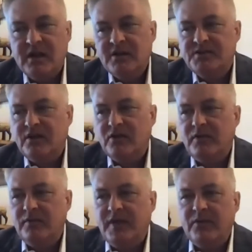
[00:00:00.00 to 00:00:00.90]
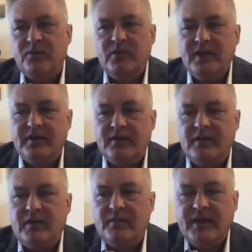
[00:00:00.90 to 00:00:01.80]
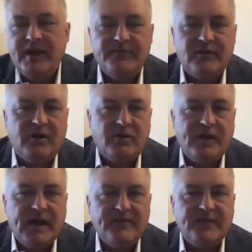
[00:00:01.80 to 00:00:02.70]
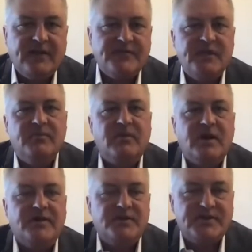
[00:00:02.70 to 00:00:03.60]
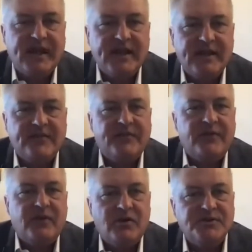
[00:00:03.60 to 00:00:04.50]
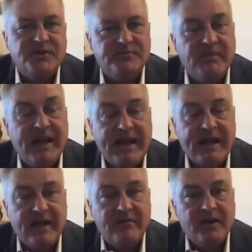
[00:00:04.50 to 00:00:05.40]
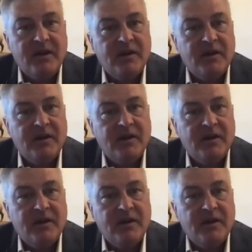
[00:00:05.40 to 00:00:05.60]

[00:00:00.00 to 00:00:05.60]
So a plaintiff lawyer would have to have some understanding that the nurses may have